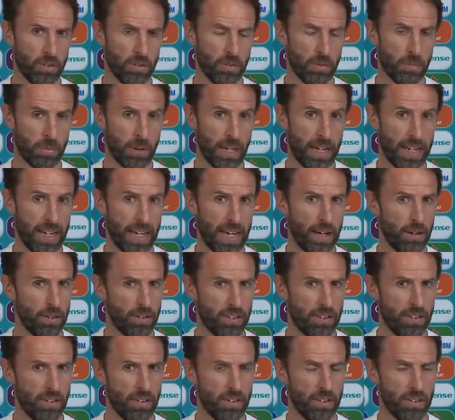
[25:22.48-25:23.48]
played
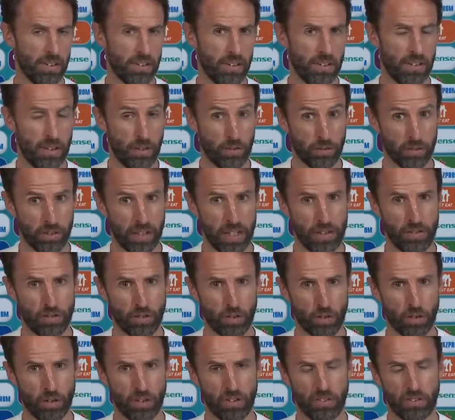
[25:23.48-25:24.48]
out differently
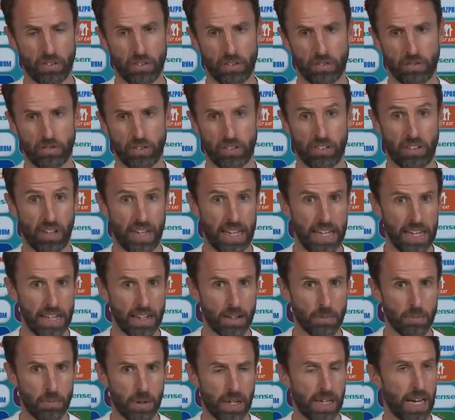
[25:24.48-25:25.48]
for us.
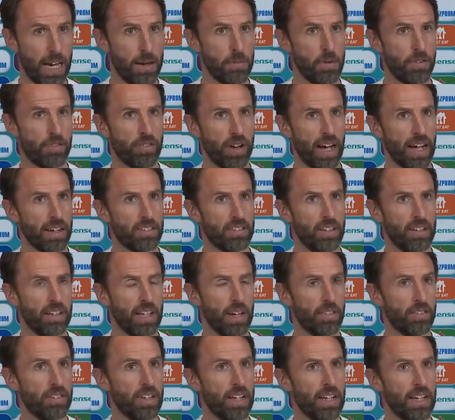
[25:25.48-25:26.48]
Fatigue became a factor
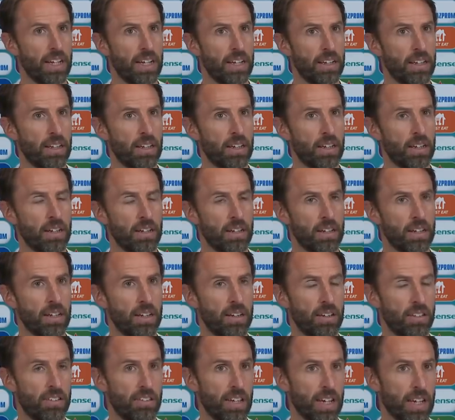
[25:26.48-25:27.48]
definitely in
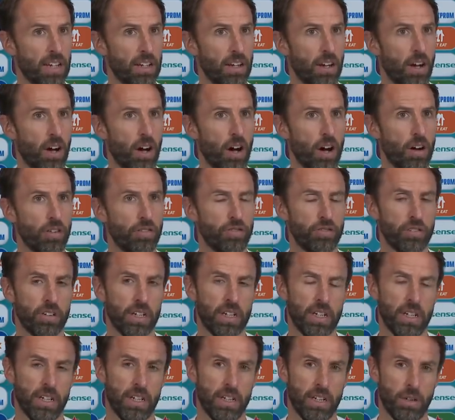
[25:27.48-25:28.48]
the second half.
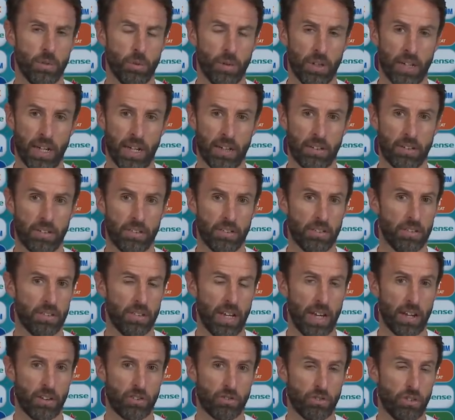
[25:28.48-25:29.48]
We'd had
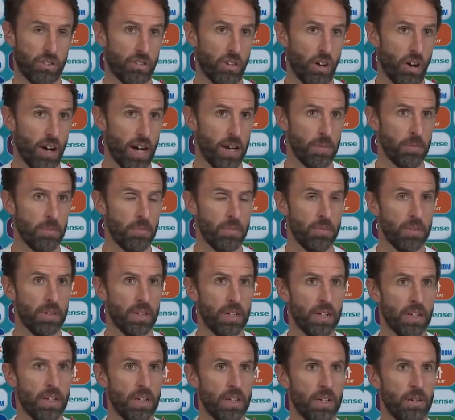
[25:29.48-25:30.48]
extra time
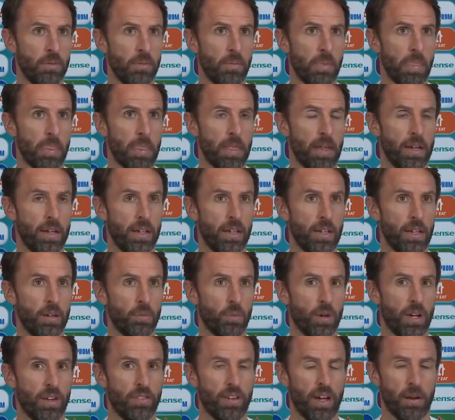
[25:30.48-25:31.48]
in
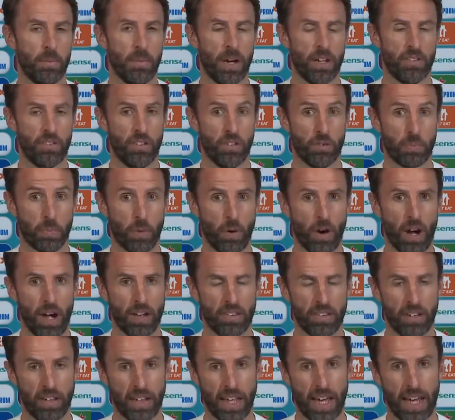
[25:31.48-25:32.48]
one of our matches prior
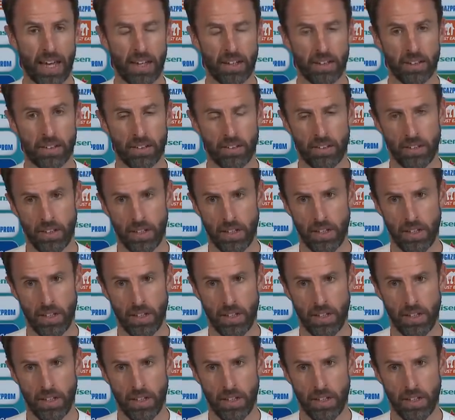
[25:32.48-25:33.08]
to that, and